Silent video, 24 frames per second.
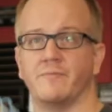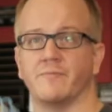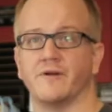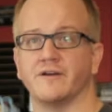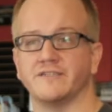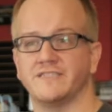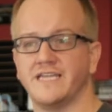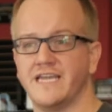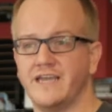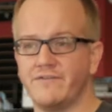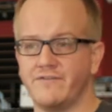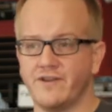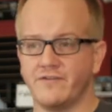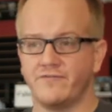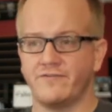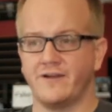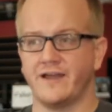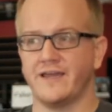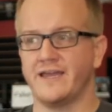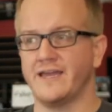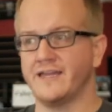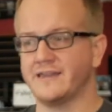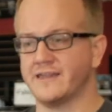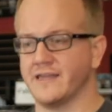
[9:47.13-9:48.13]
Because even if
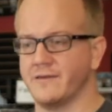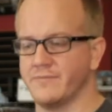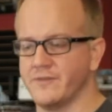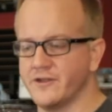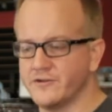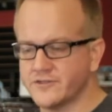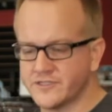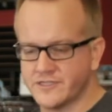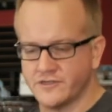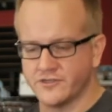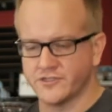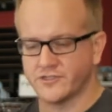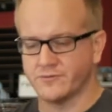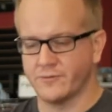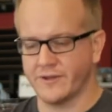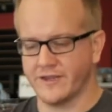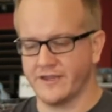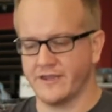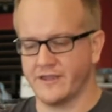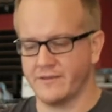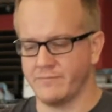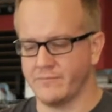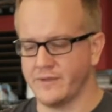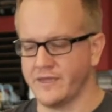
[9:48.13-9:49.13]
I hit them, they're still
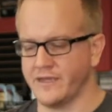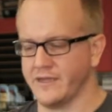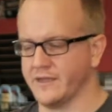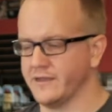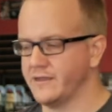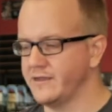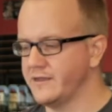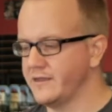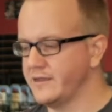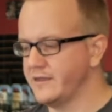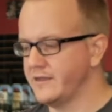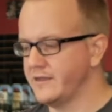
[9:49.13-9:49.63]
swinging at me.